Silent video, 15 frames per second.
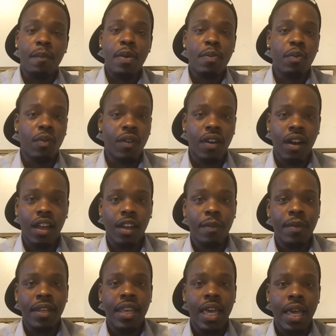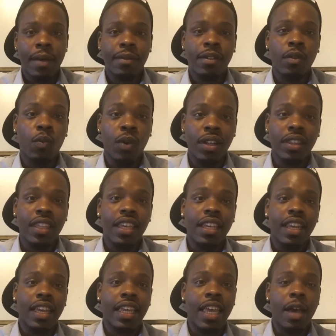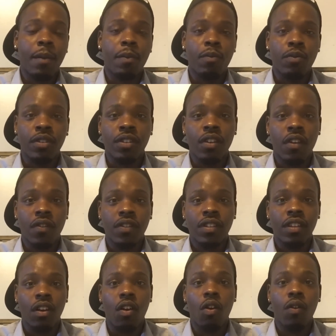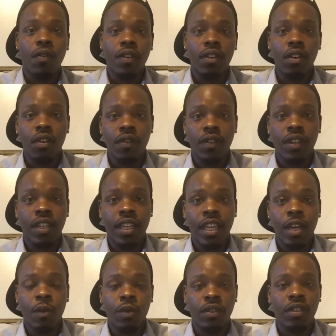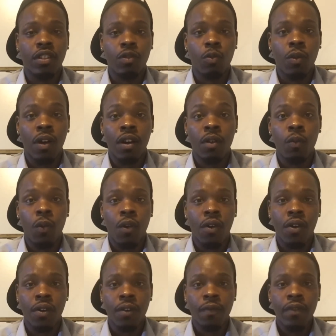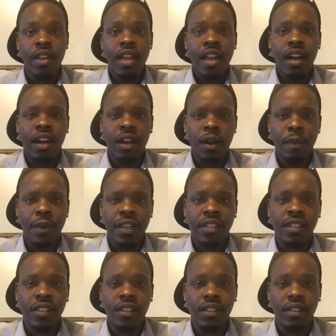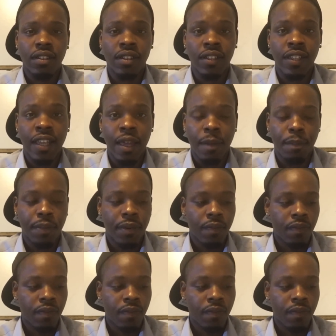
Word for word: People were calling me names. The one thing that kept resurfacing over and over again was this one word. It's simp.